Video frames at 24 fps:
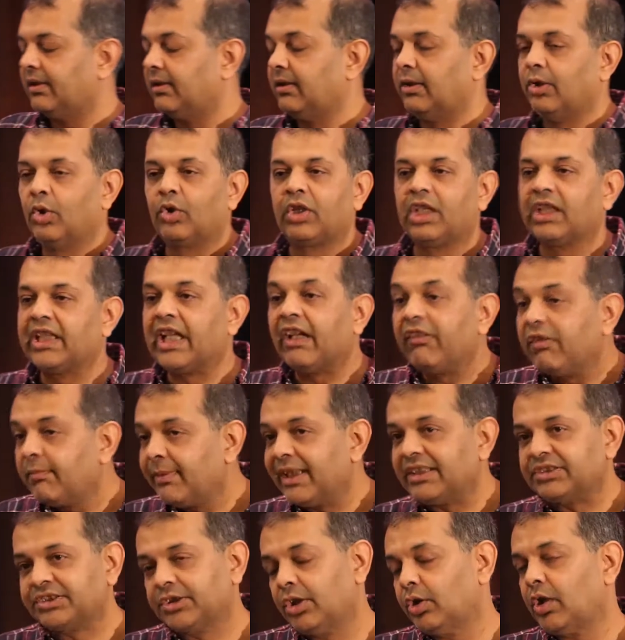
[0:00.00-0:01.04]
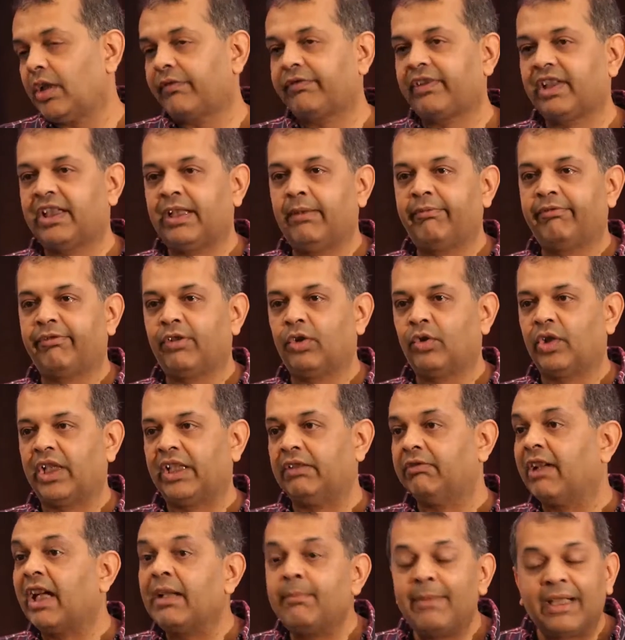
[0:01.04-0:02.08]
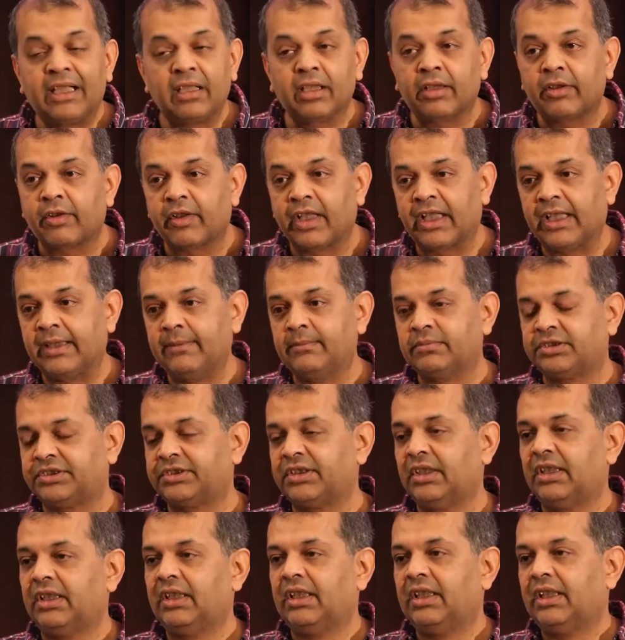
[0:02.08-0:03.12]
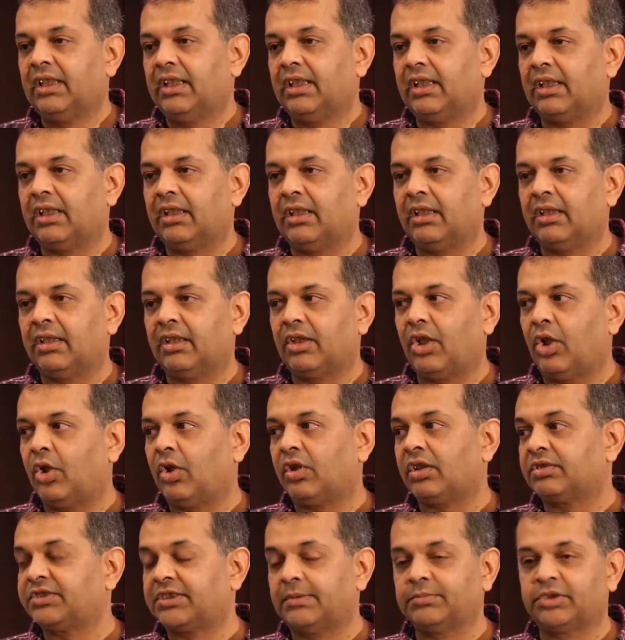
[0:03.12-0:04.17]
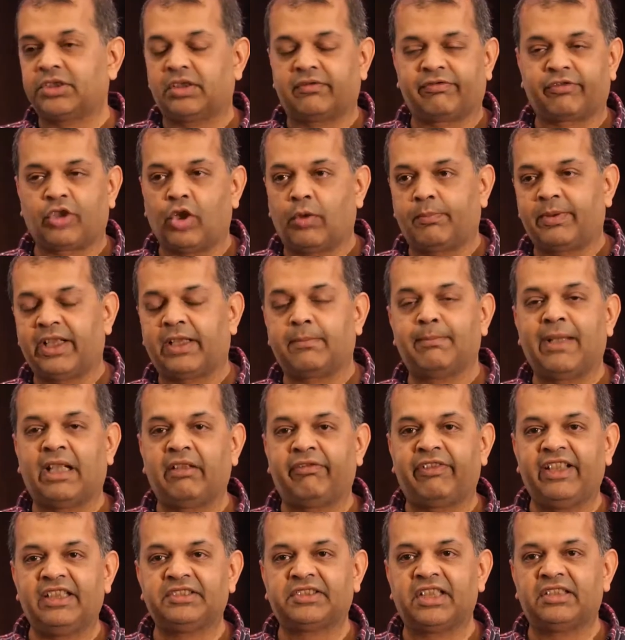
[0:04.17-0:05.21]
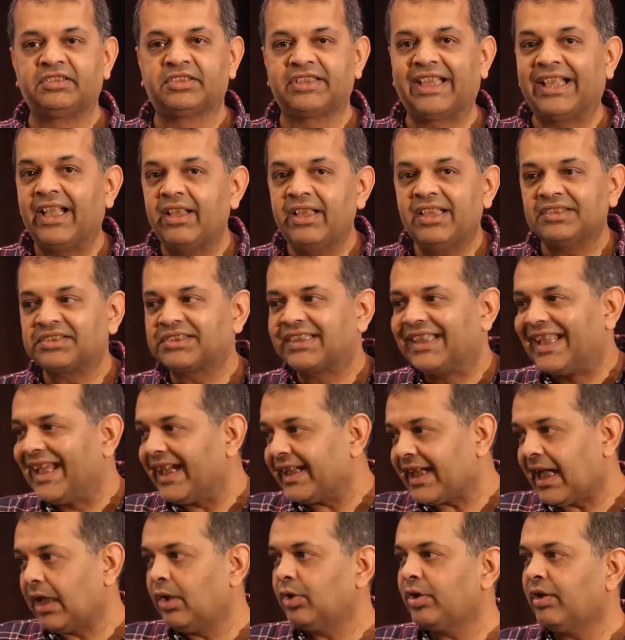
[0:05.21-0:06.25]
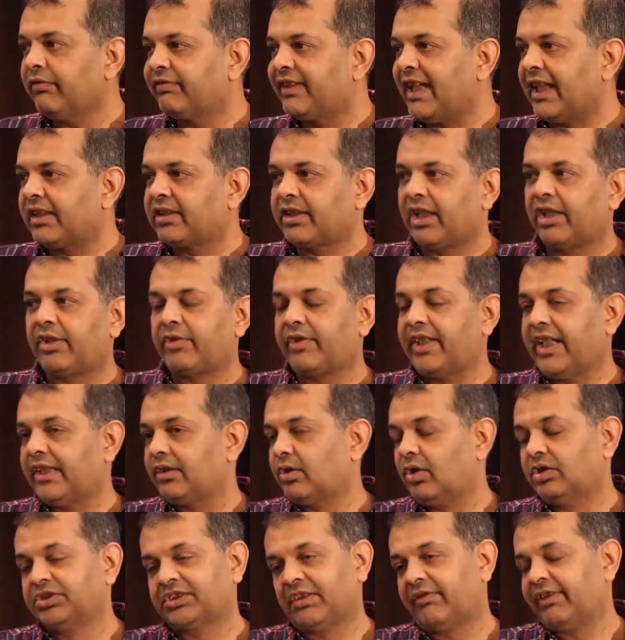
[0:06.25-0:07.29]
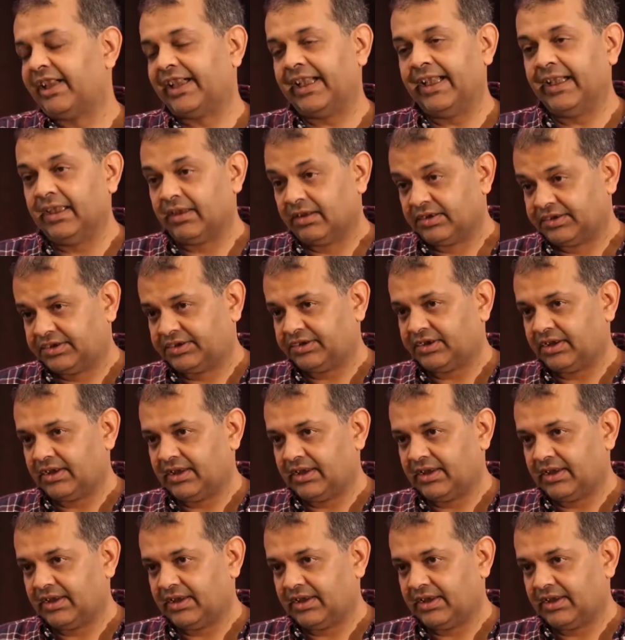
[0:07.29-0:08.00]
local governments go after them for environmental crimes uh, or some sort of corporate malfeasance, they can just get out of that country and go somewhere else.